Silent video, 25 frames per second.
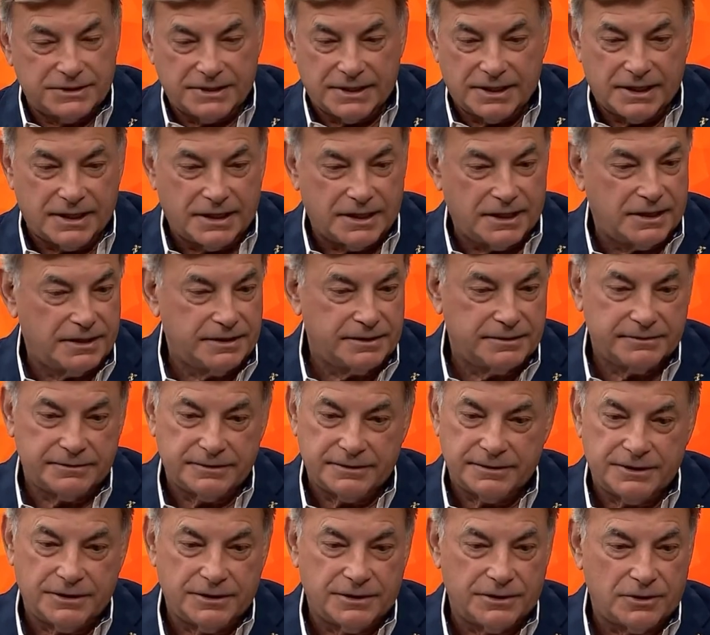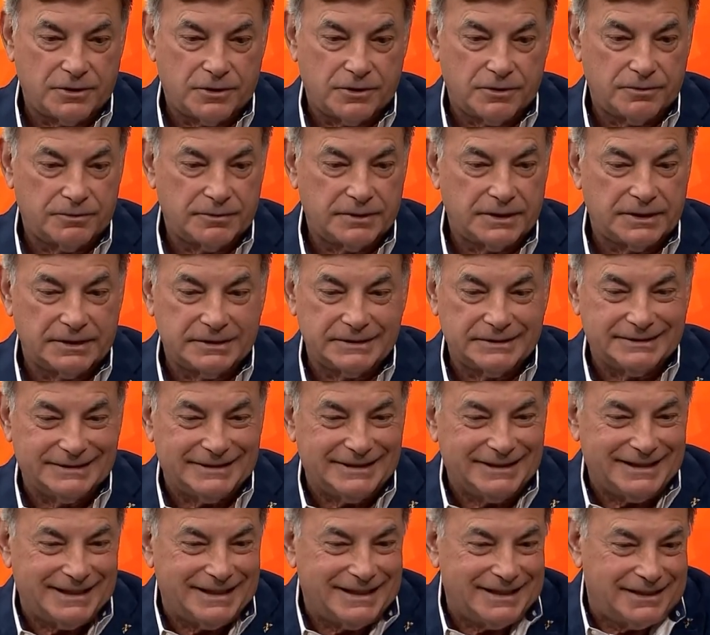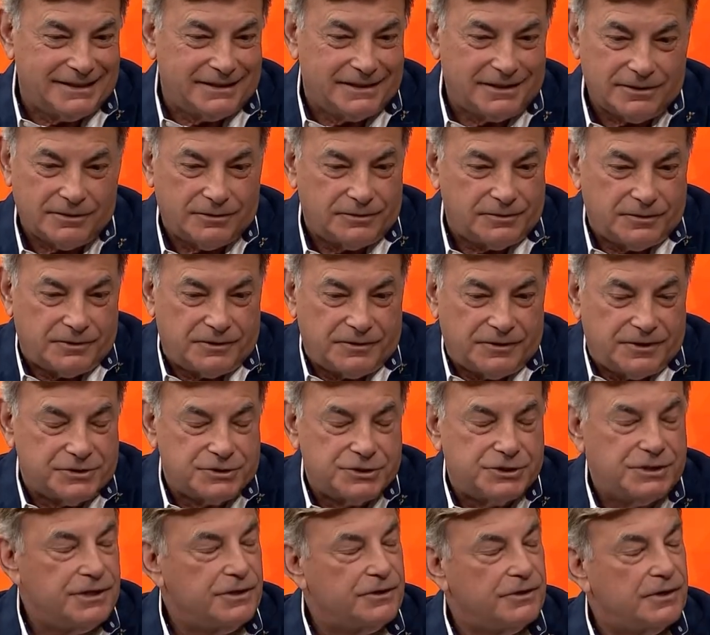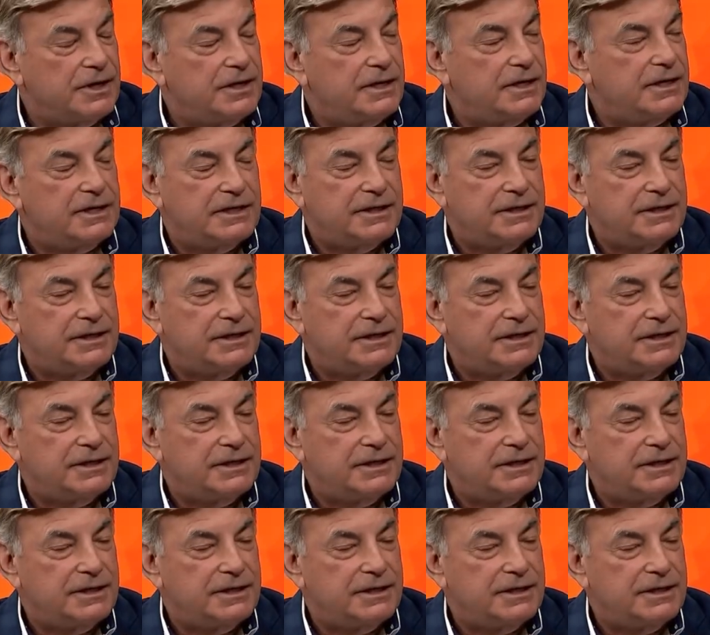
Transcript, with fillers: uh, you know, uh, this year.